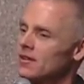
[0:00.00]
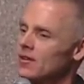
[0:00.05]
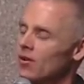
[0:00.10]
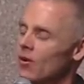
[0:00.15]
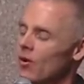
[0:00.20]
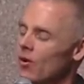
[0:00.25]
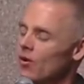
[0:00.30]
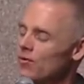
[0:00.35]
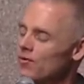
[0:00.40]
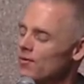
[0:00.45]

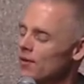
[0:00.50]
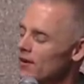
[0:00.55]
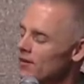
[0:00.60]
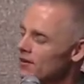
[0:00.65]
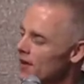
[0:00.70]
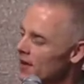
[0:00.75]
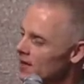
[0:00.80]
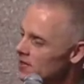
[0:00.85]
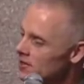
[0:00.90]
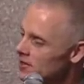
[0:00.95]
The whole
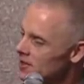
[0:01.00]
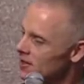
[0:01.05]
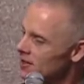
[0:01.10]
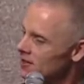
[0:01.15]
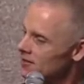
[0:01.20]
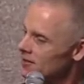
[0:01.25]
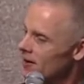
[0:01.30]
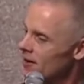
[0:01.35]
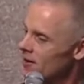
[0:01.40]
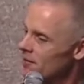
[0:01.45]
foundation
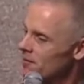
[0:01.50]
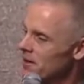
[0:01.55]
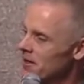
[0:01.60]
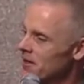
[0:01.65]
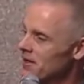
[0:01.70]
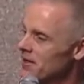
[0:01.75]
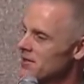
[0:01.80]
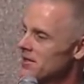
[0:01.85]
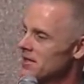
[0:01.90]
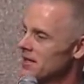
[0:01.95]
of our
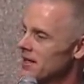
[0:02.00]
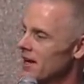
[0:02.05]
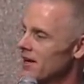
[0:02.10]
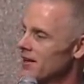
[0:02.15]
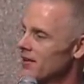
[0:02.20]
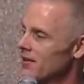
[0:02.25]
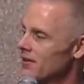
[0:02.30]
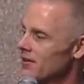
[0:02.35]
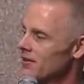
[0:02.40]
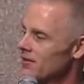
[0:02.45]
being
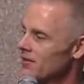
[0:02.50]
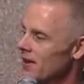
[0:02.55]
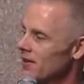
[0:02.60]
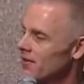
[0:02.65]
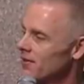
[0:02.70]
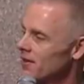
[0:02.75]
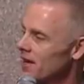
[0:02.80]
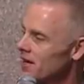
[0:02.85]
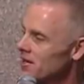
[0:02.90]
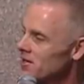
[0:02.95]
together, the
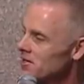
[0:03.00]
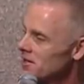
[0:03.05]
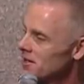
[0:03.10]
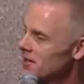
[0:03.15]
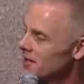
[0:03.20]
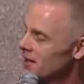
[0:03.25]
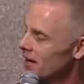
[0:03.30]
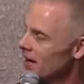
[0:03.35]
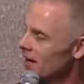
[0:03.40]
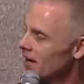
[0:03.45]

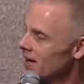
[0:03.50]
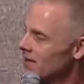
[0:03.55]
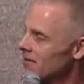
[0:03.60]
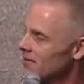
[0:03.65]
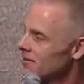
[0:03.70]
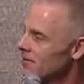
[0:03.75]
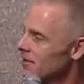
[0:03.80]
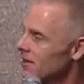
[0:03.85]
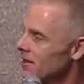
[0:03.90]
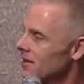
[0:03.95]
foundation
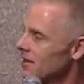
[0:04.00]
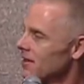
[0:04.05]
of